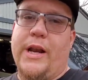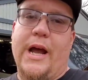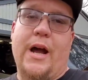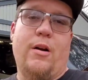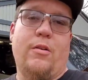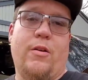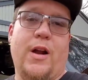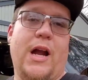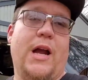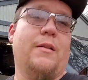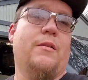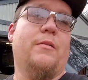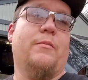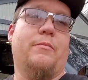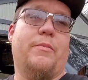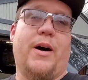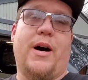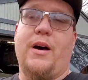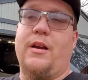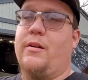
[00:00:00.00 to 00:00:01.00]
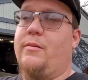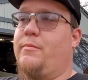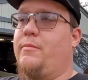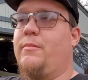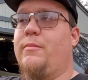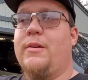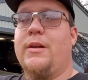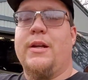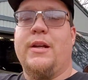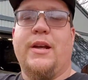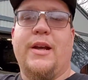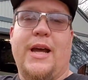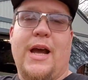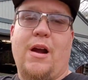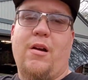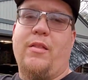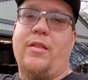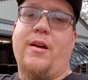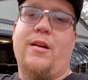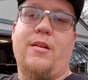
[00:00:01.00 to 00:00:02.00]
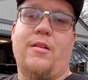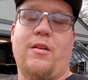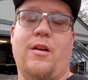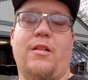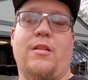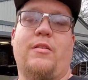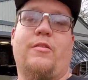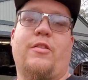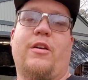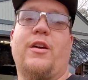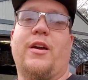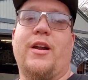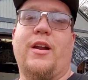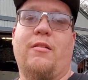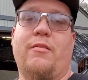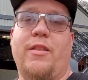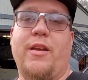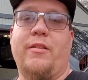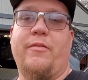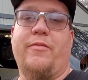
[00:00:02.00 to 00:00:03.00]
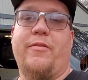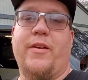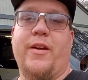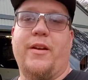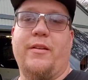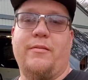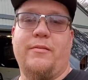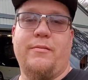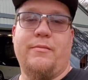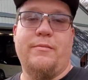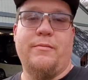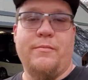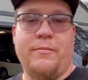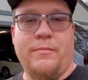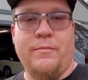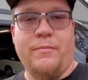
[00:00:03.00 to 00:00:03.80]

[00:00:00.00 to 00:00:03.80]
Went out, grabbed them, bought them. Hour later, they're on the truck and everything fit.